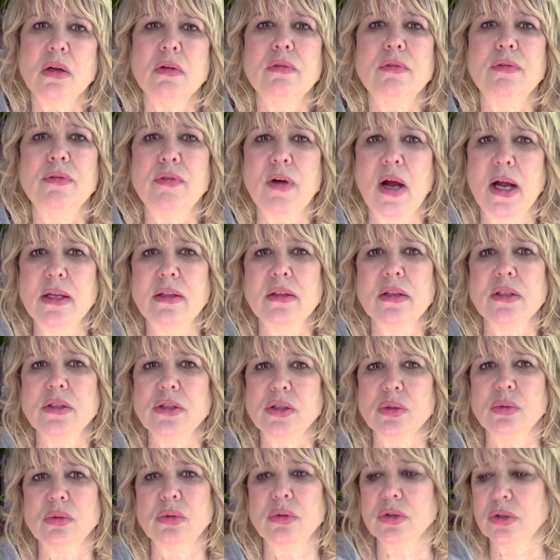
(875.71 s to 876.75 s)
Find the
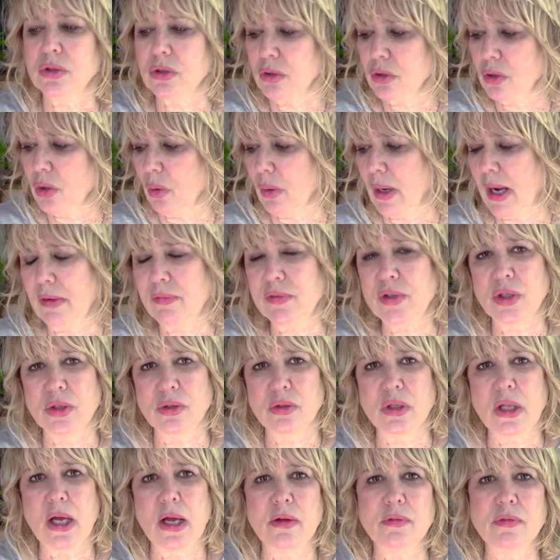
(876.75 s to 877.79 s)
tools. Go after your
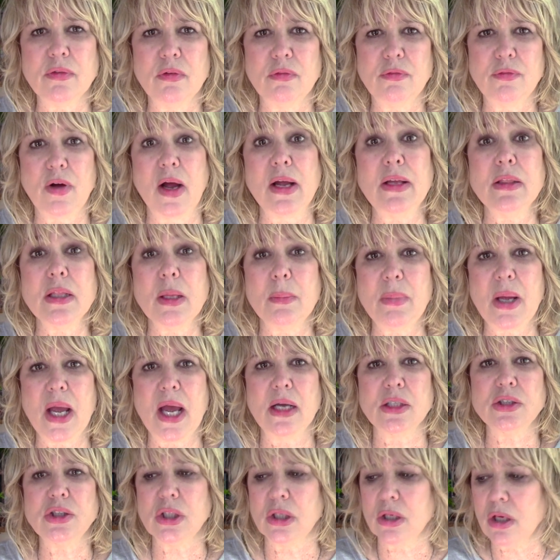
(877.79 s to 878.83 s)
life. Find the
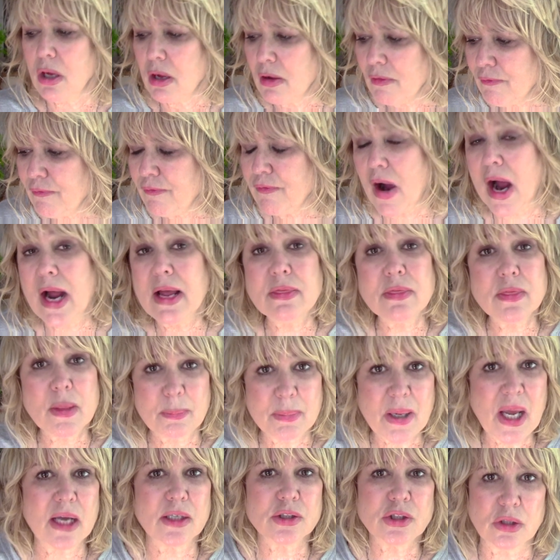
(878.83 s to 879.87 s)
passion. Find the
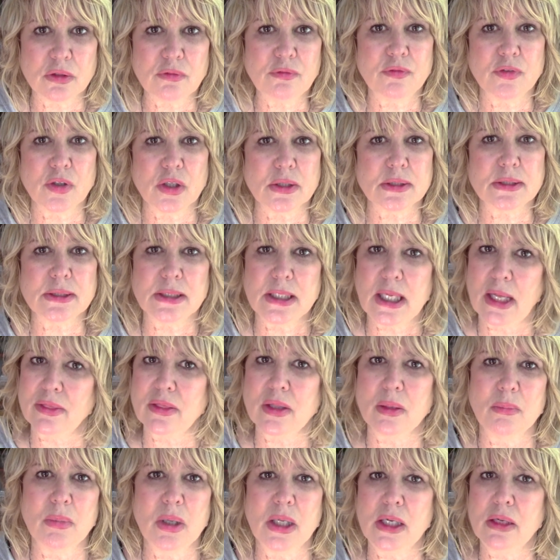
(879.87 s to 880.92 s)
passion first, not
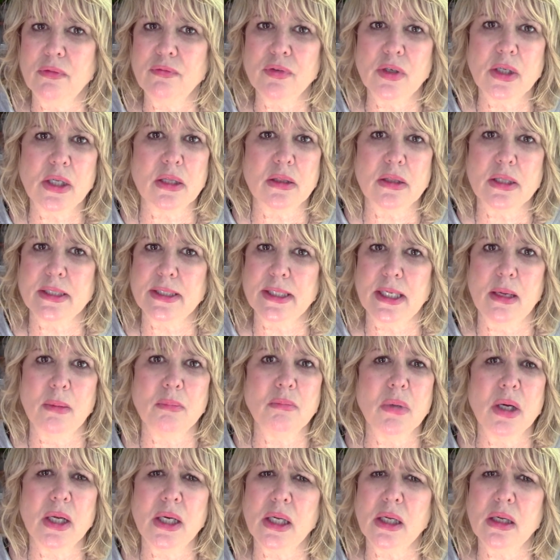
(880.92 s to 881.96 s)
the money. Forget the
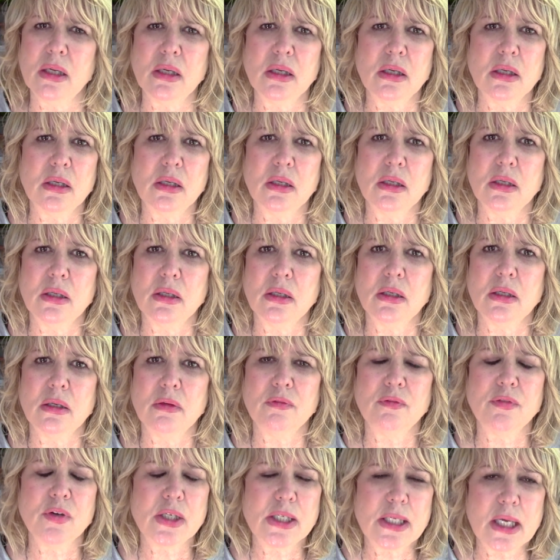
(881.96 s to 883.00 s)
damn money.
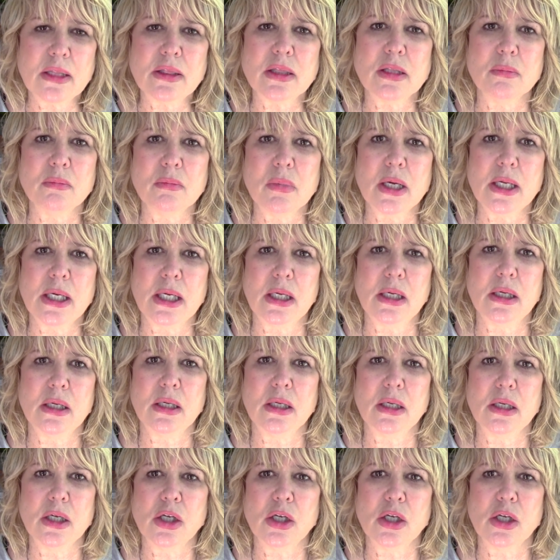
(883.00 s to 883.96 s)
Forget the money.